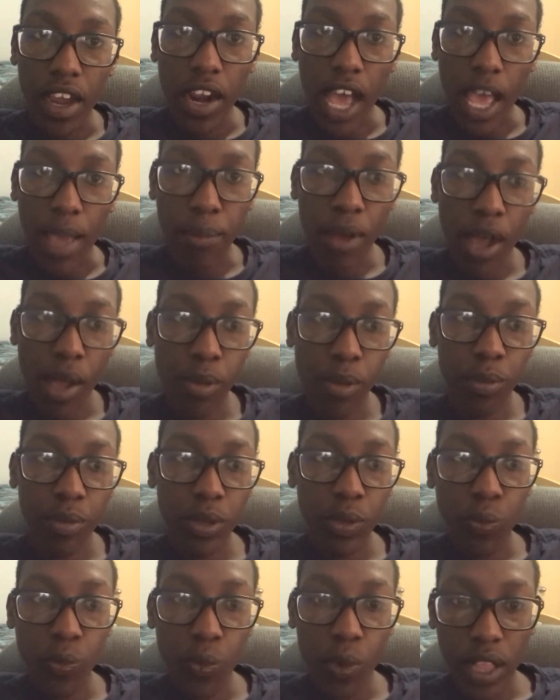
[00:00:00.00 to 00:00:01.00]
I probably
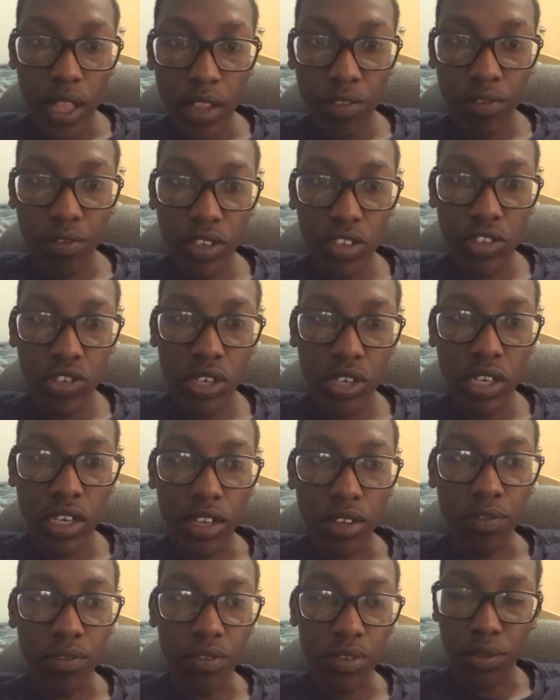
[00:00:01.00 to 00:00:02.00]
will feature it in
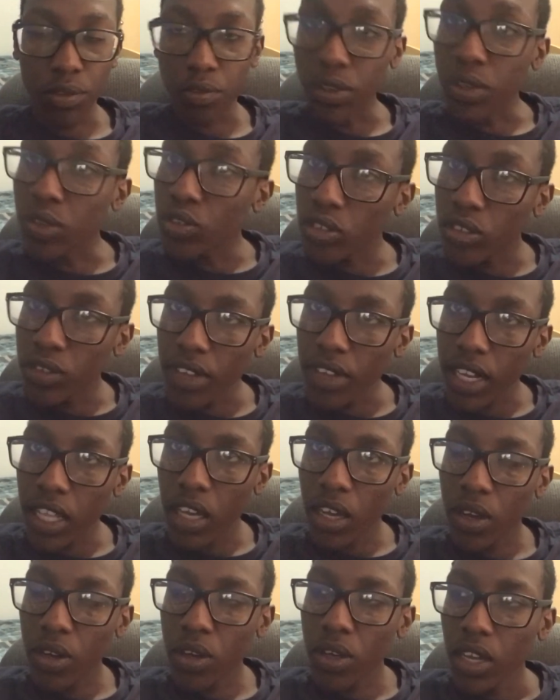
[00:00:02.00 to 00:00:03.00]
a future
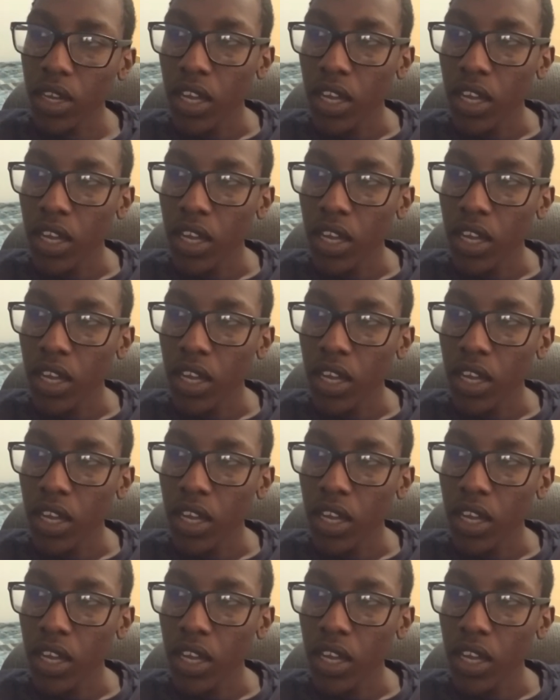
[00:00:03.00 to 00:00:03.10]
video.